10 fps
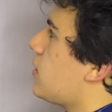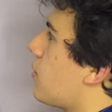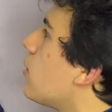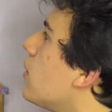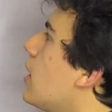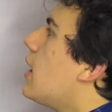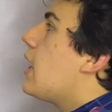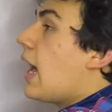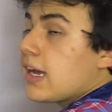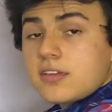0,
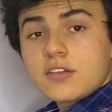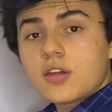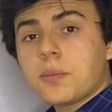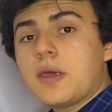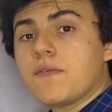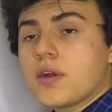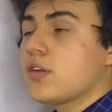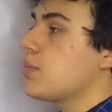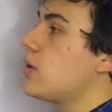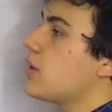x is going to be a very
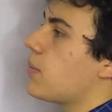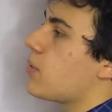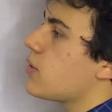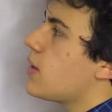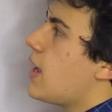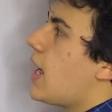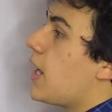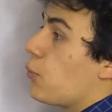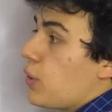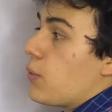small number,
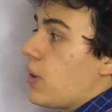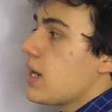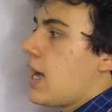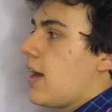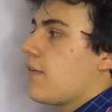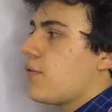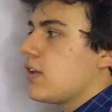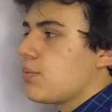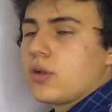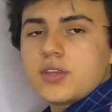and we want to have
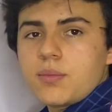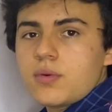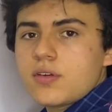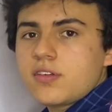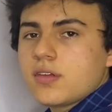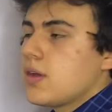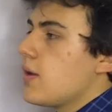small numbers.